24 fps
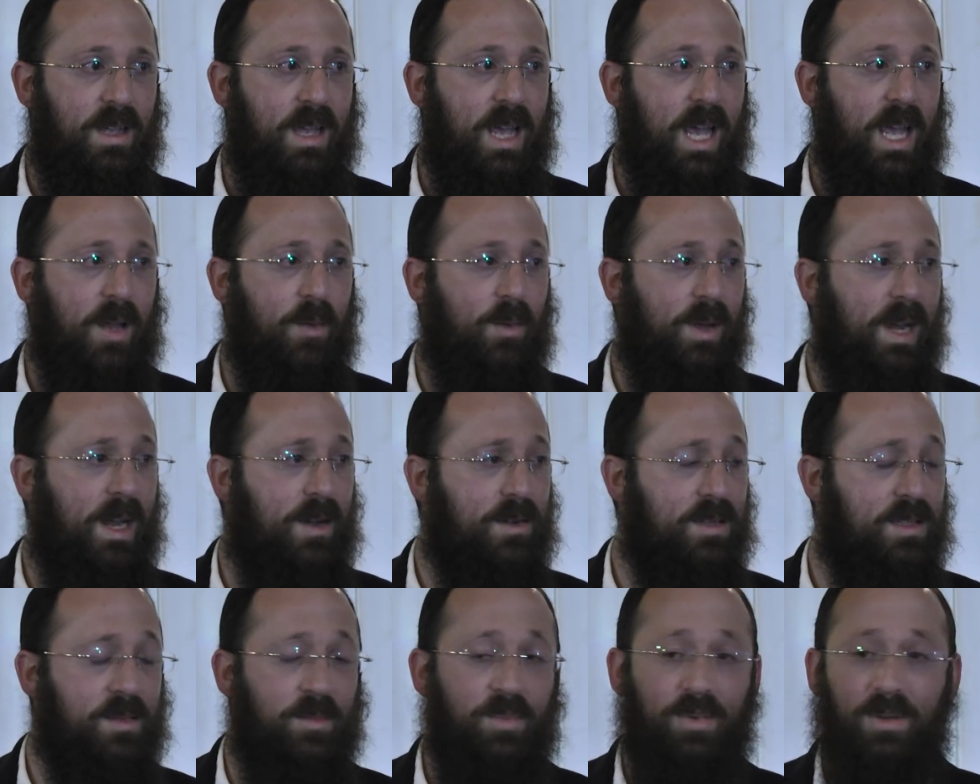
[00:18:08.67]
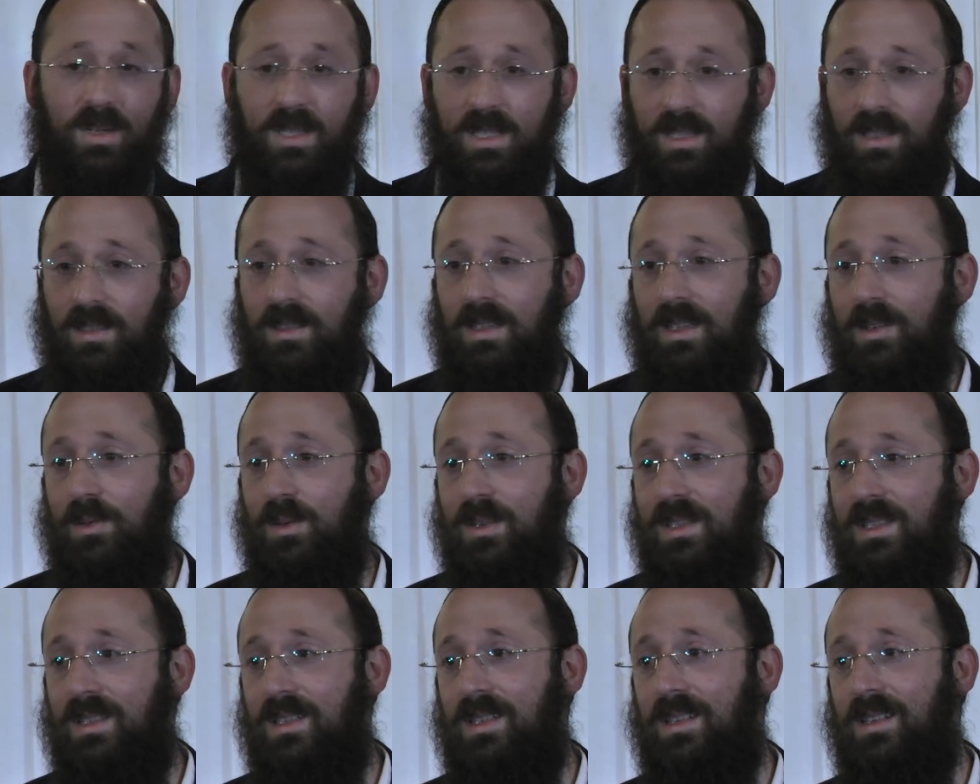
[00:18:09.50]
And when I was in prison, it
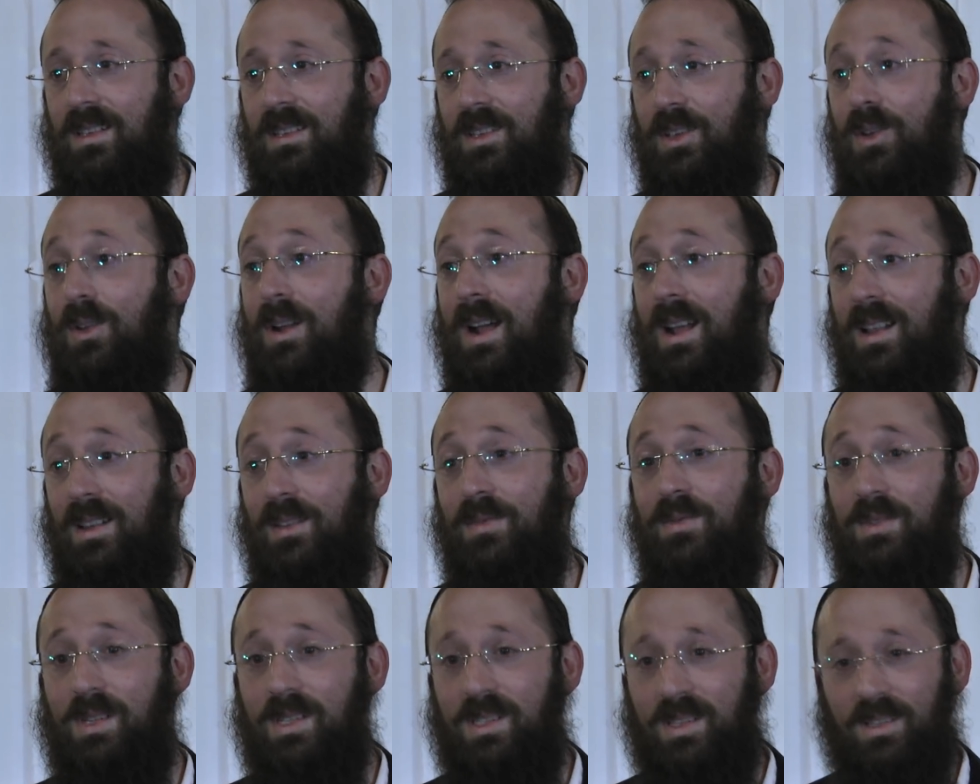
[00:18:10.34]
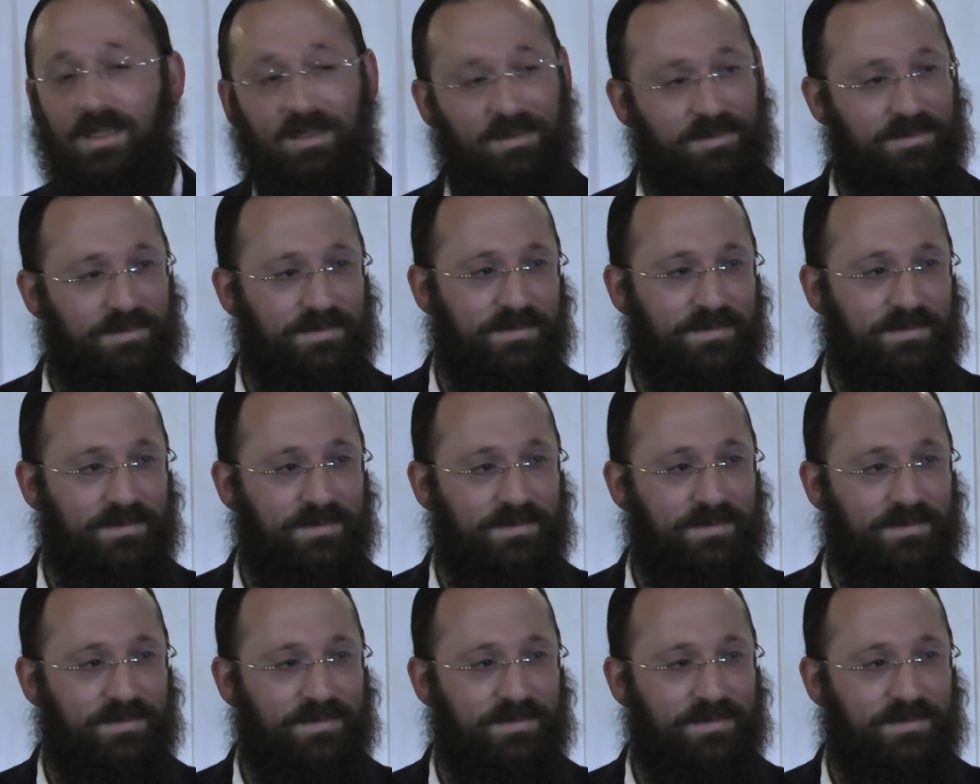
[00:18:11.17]
was Yud Aleph Nisan.